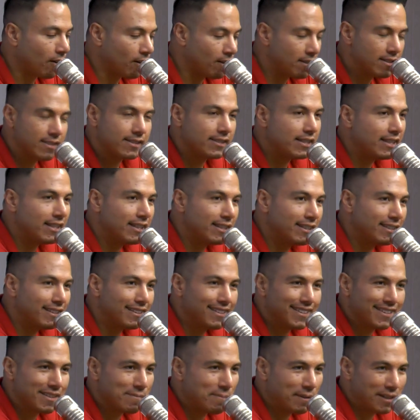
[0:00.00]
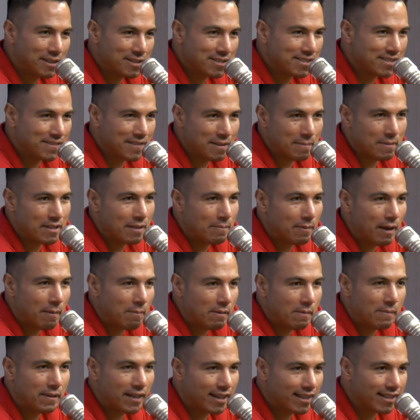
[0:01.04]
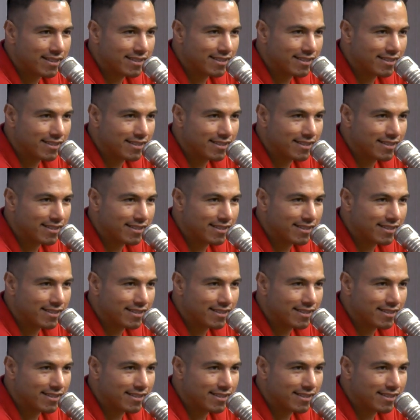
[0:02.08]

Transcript: aren't seeing the pictures of him and the puppy because